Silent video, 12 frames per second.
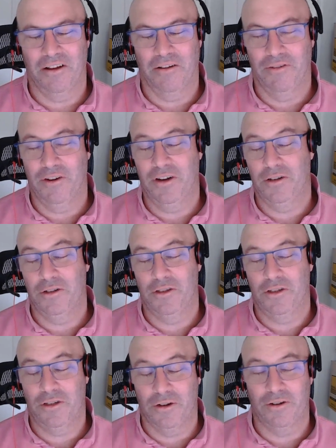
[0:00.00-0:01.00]
a very good
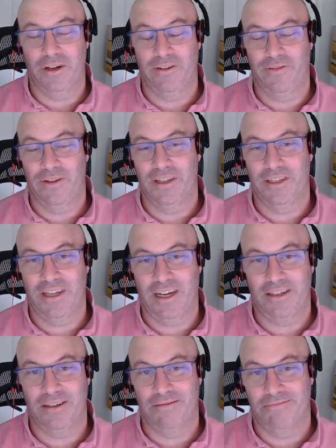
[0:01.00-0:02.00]
story for the
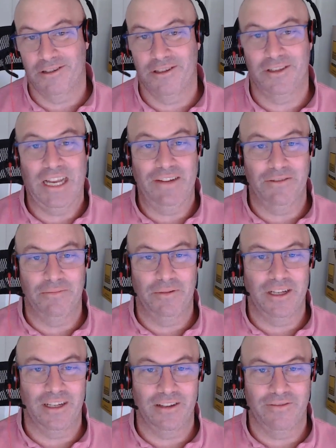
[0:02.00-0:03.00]
sector,
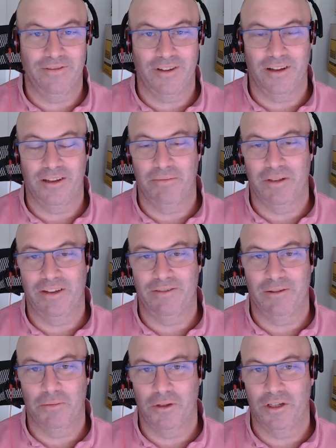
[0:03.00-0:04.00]
conceivably, if you believe
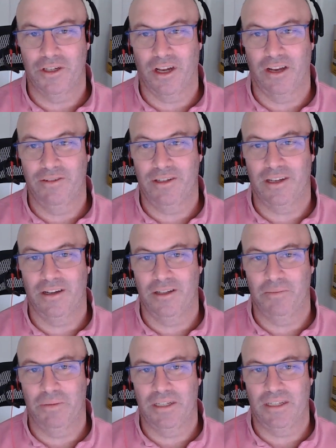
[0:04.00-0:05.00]
the bullish
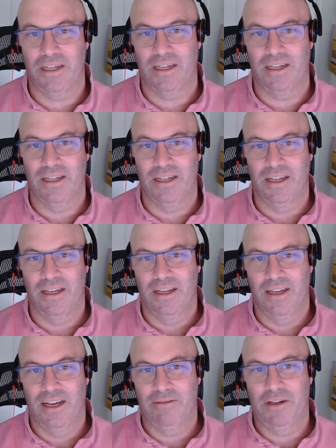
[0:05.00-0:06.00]
overtones. But
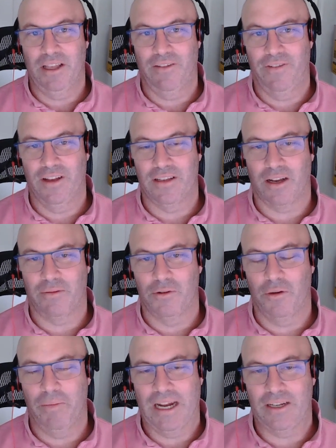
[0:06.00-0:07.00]
it really feels like
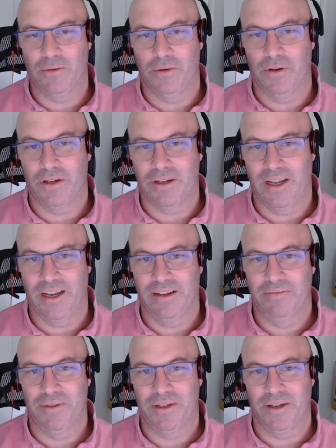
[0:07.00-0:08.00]
we're all back to work now.
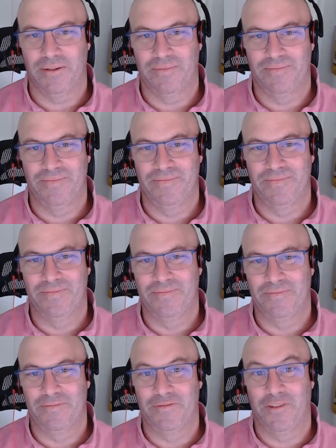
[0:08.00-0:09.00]
So
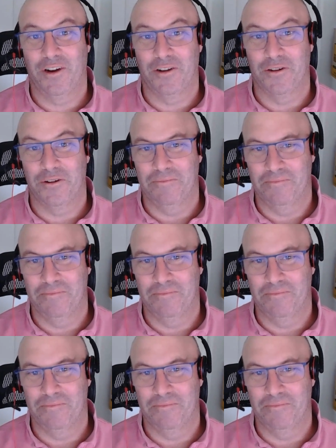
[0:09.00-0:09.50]
very good.